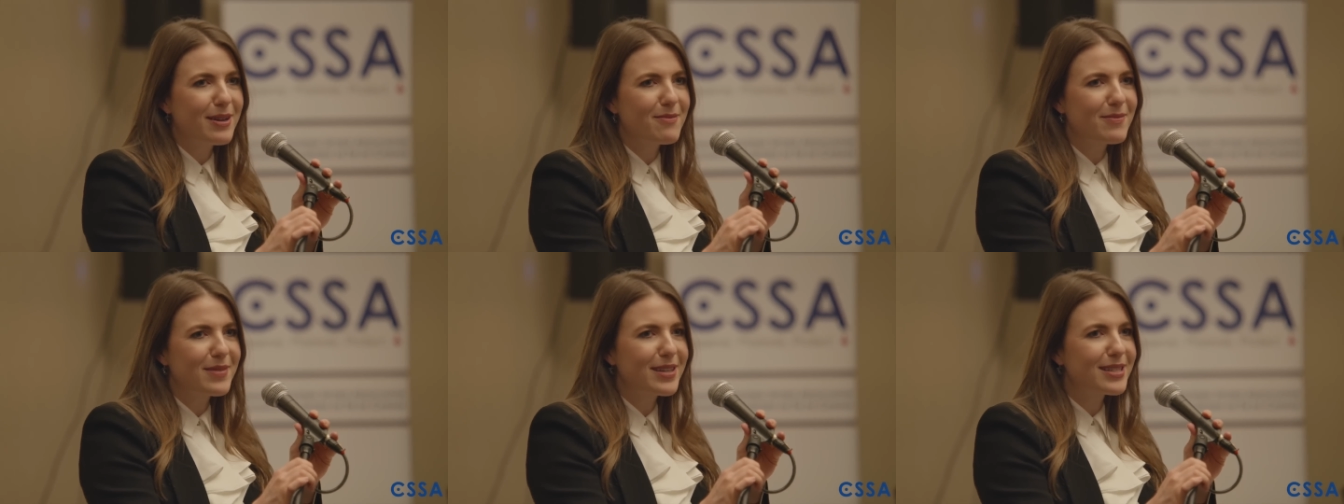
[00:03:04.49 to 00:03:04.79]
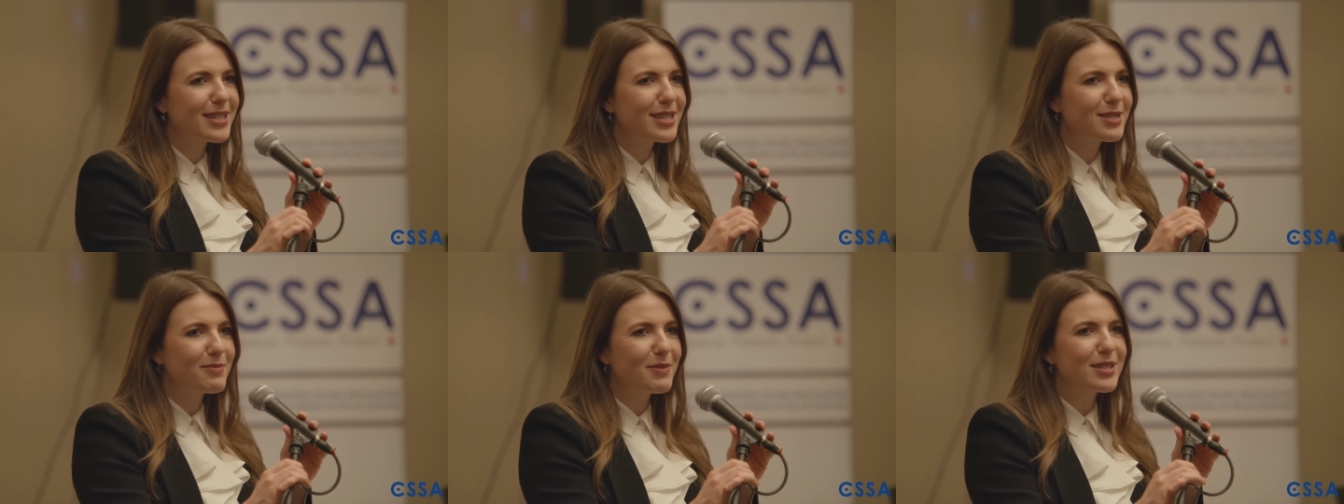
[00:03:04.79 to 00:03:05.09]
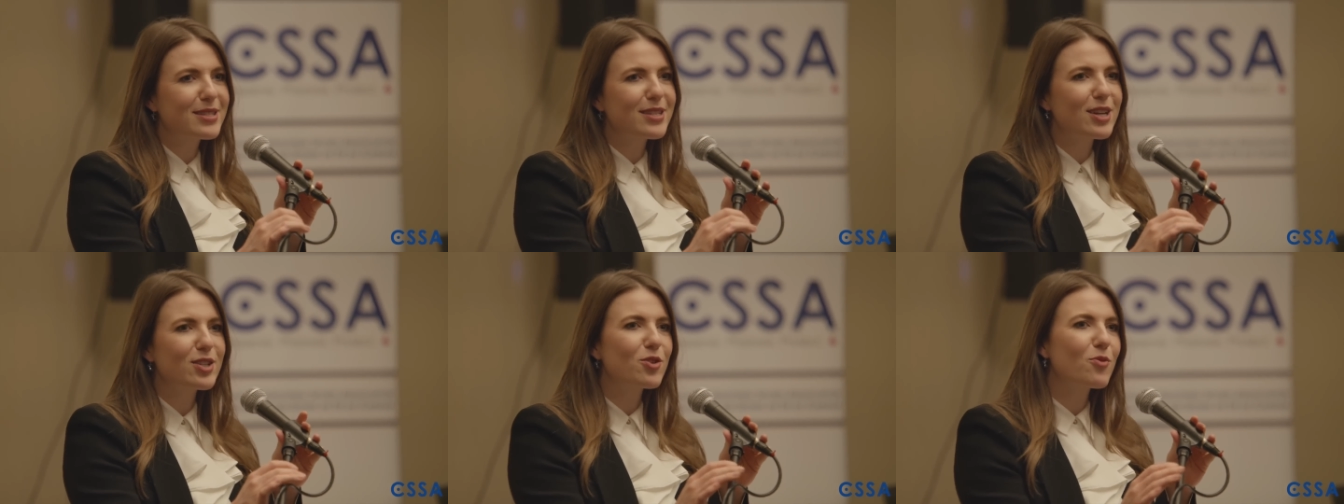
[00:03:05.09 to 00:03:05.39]
This has been
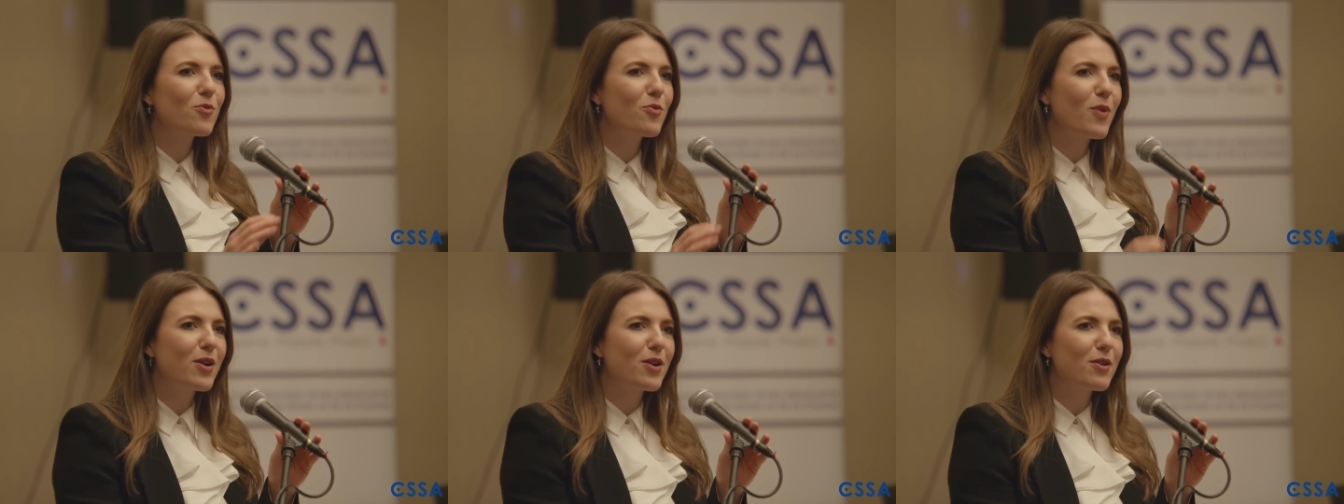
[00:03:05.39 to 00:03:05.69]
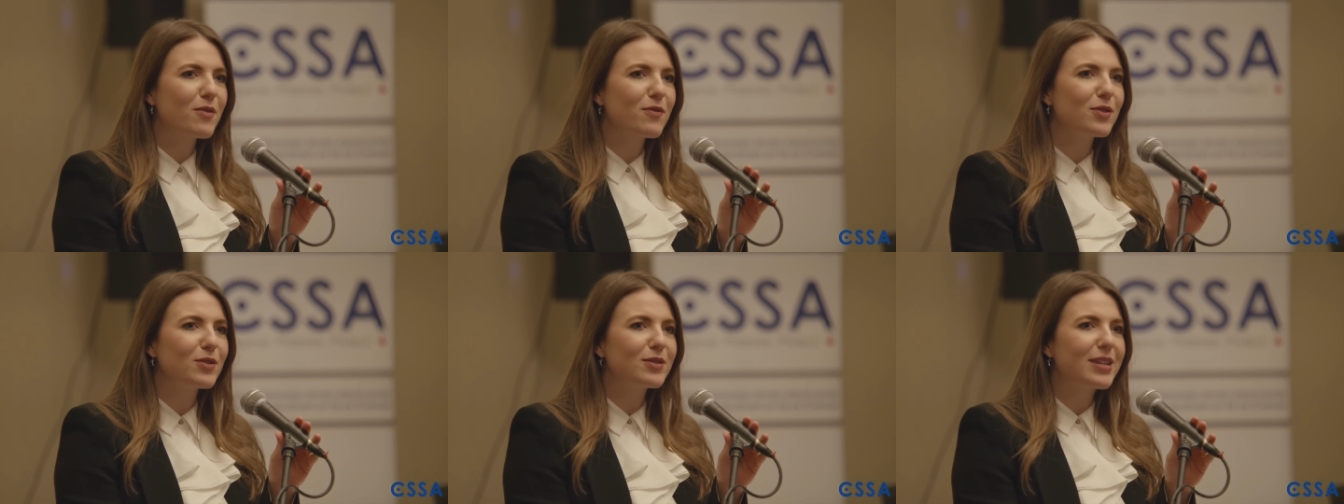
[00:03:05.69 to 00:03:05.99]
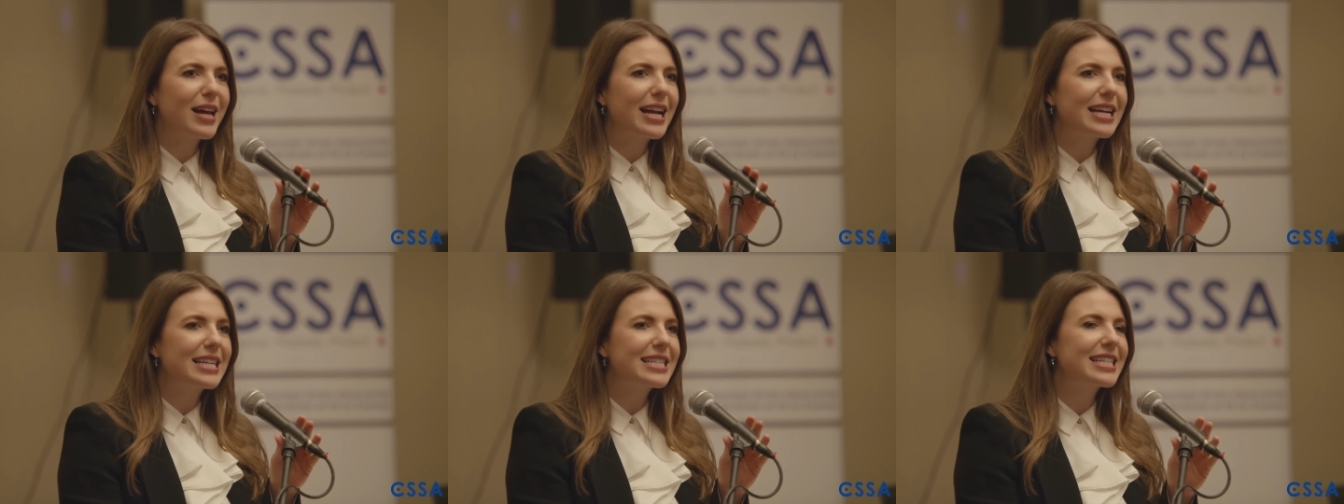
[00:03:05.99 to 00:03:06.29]
such a wonderful
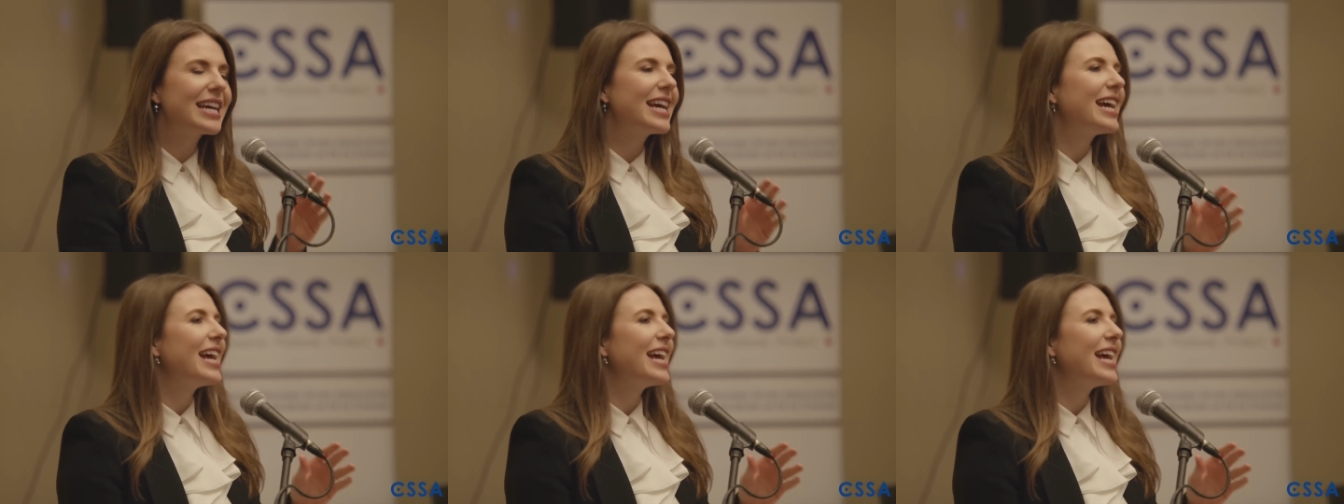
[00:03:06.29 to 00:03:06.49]
night.